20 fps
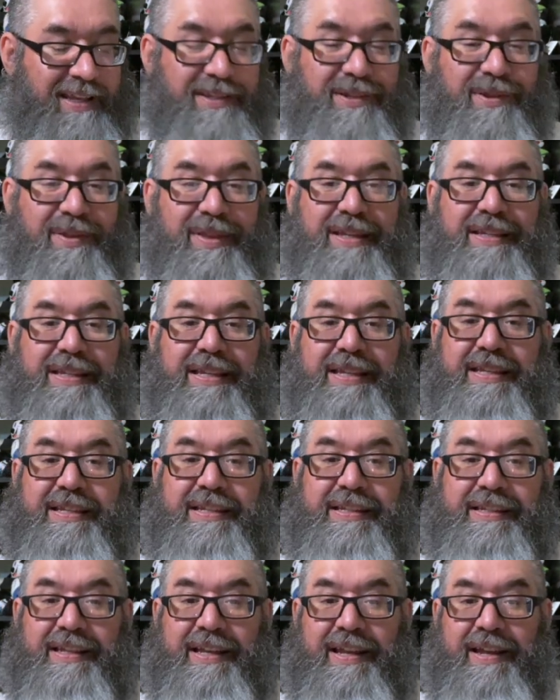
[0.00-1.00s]
So this
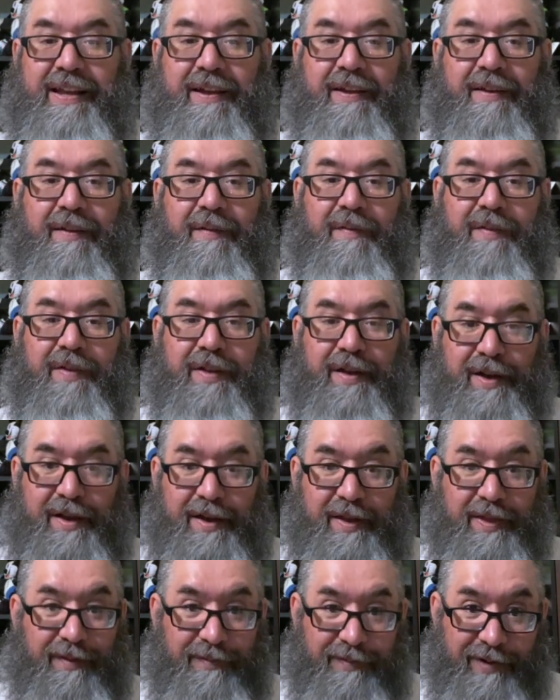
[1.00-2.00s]
is
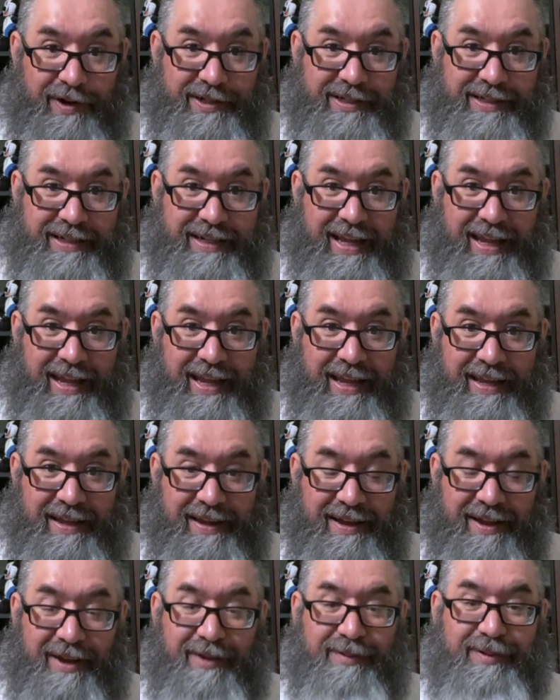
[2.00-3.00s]
the first day
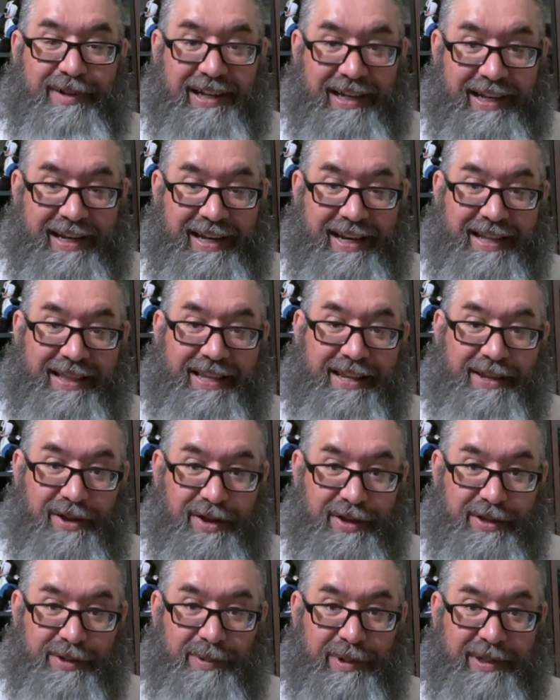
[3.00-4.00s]
of cleaning the
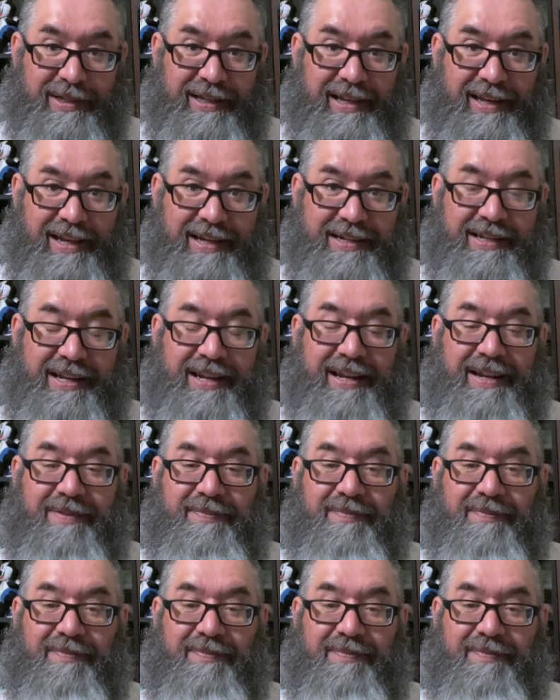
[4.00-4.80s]
Oswald collection.